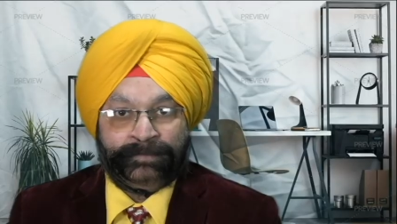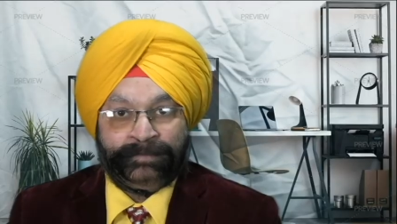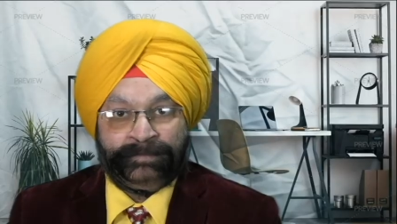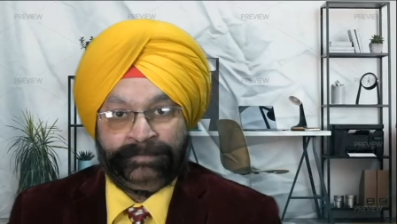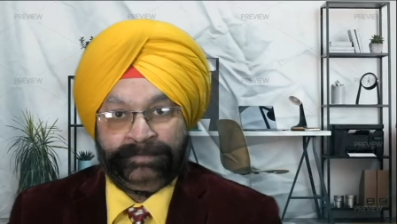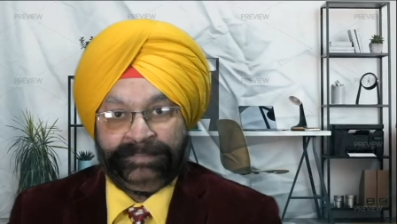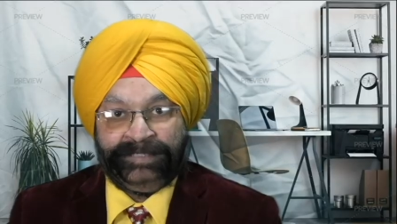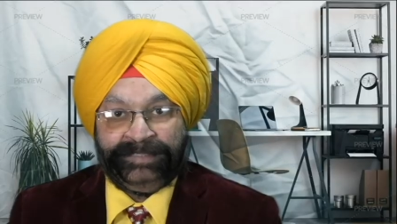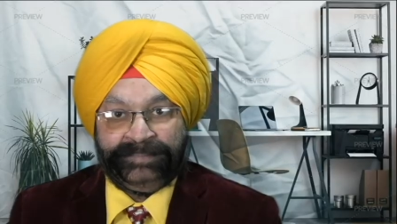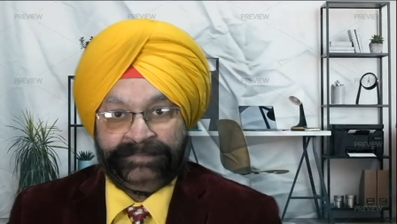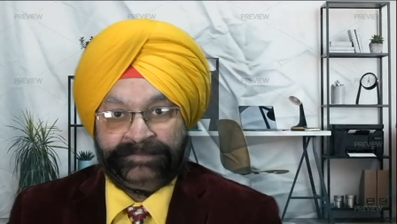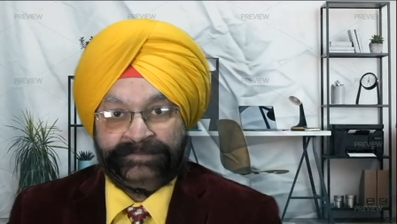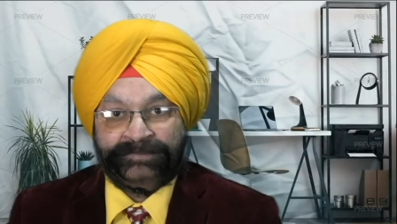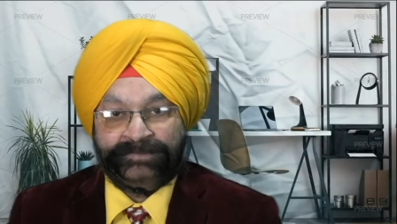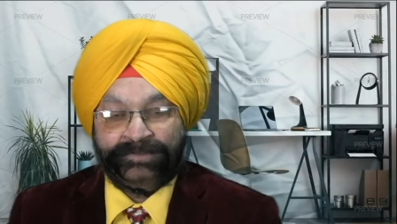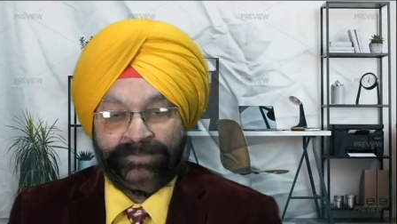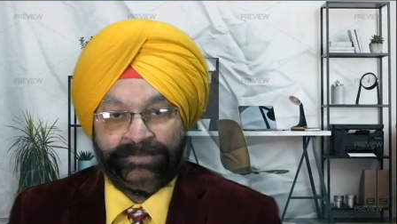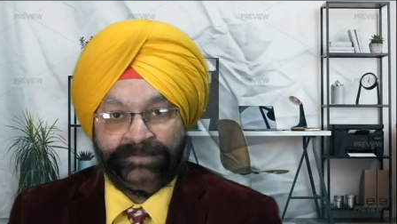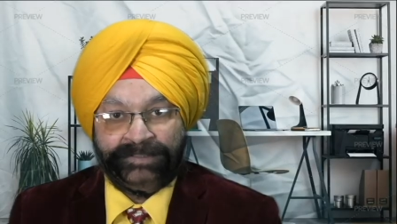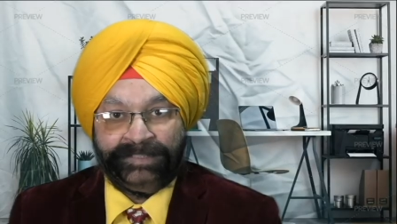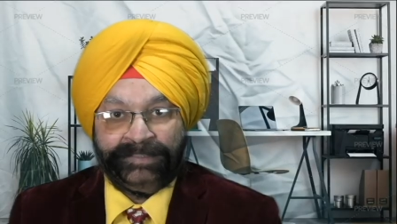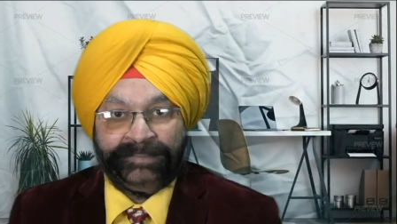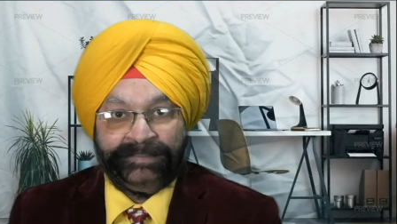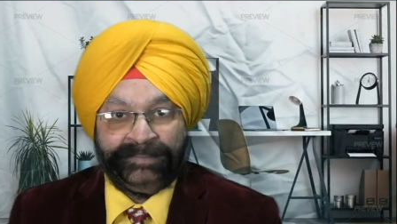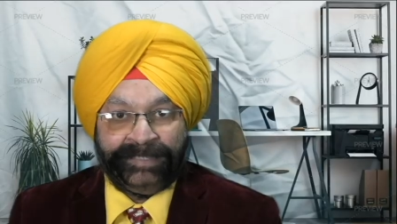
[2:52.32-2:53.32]
Right, so
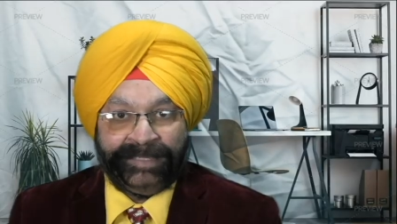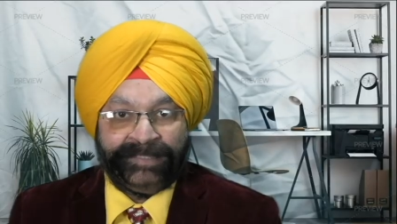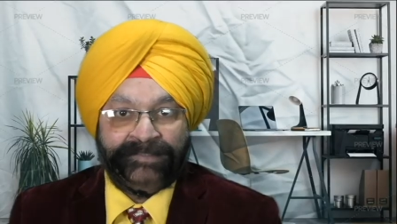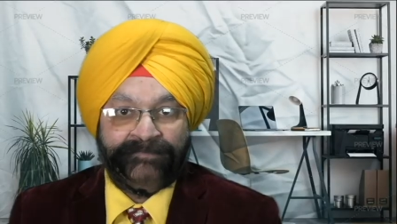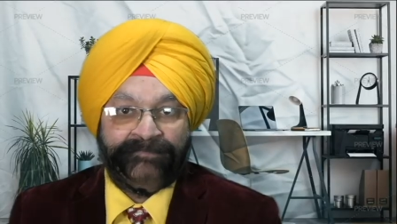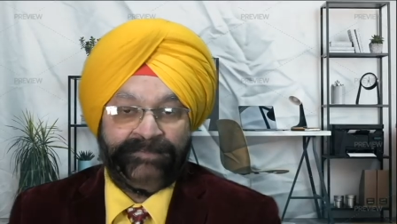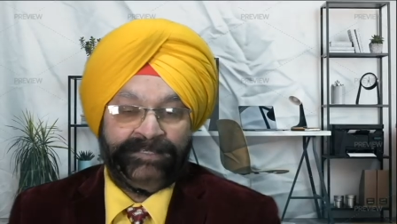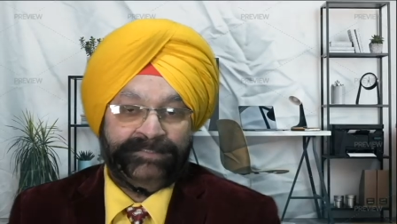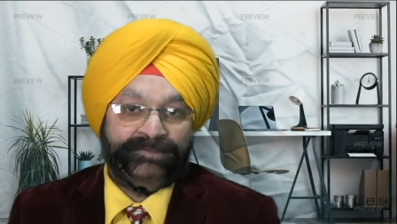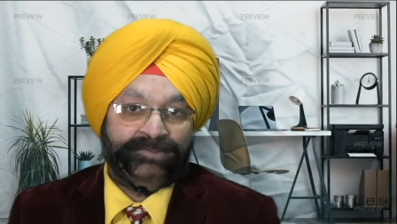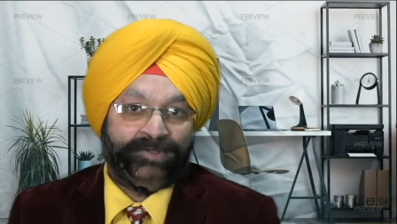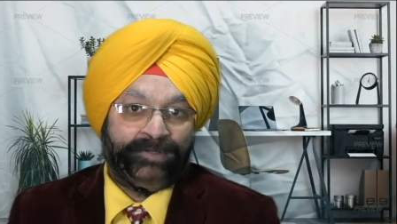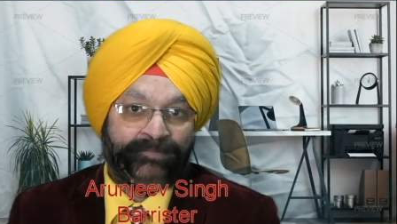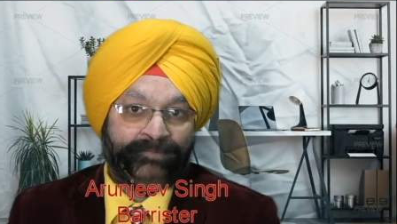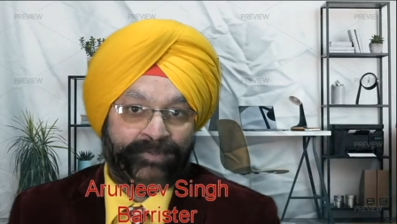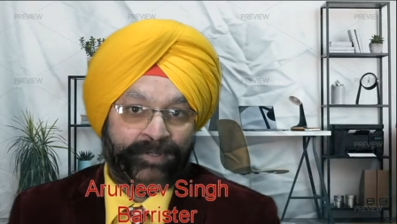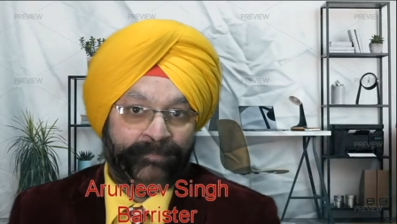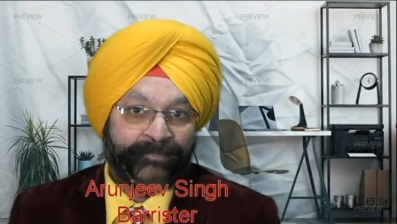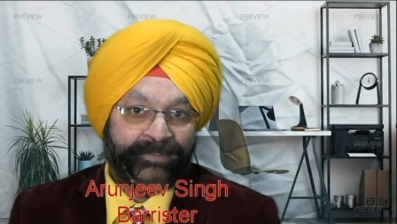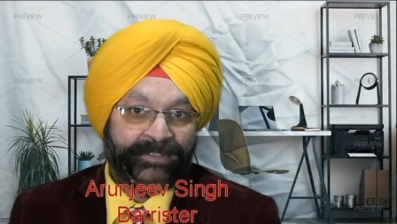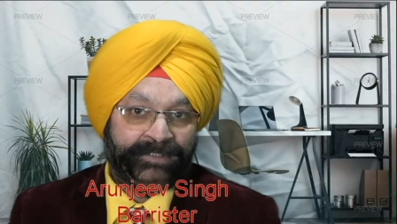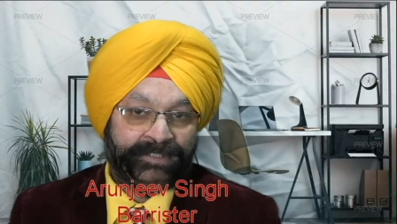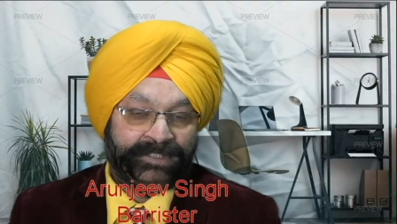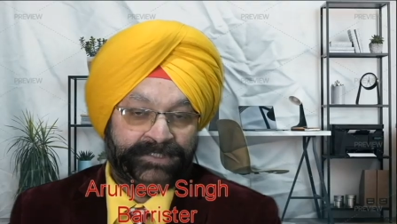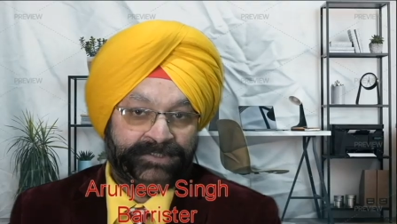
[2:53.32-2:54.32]
the language of
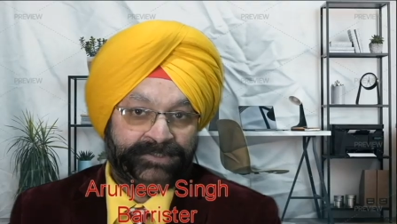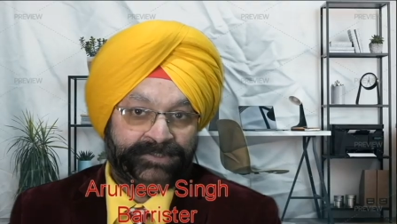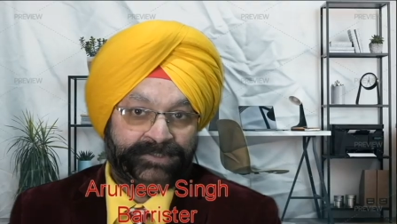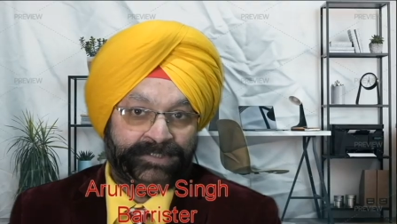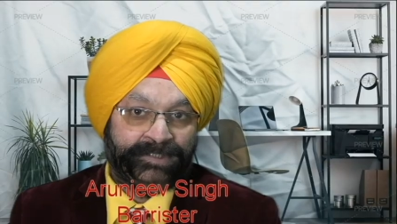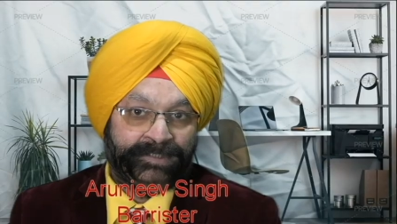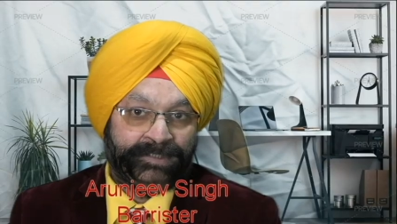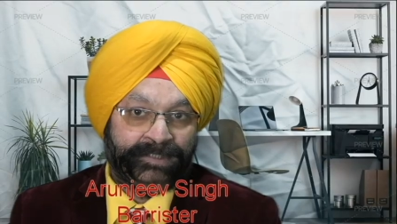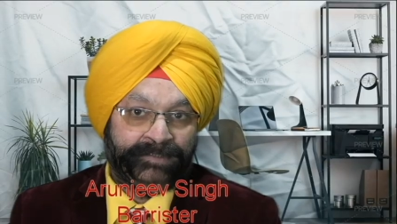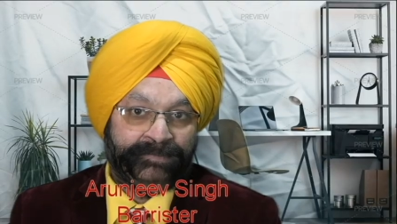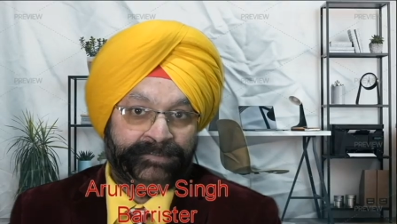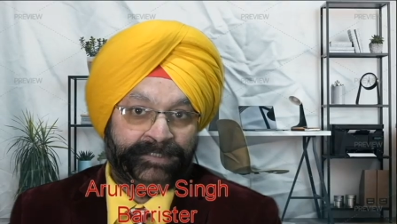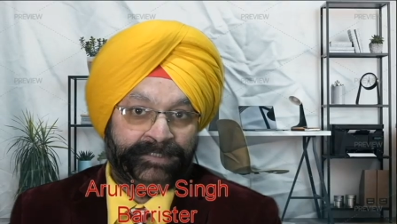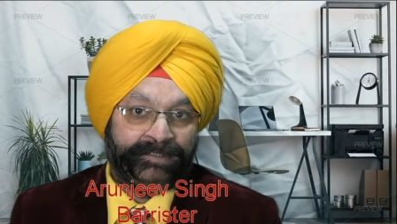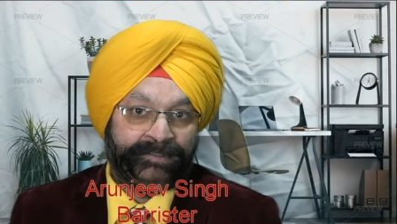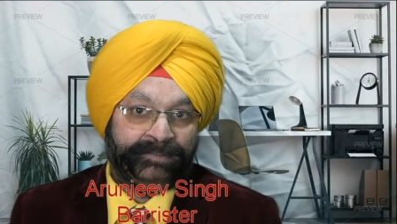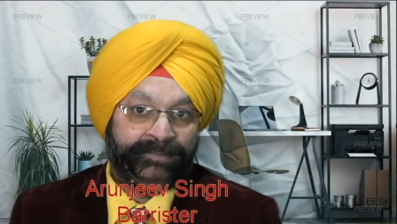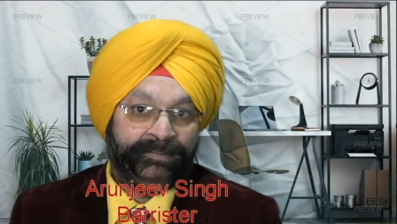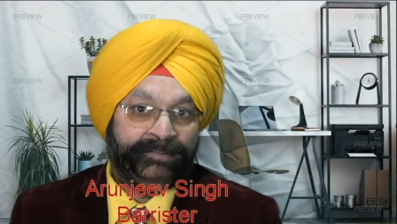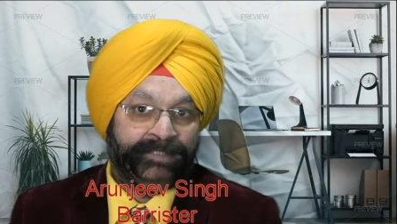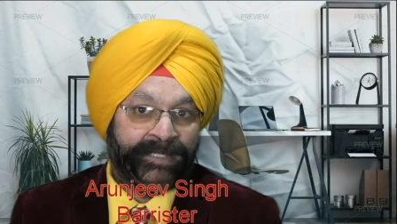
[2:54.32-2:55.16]
communication in the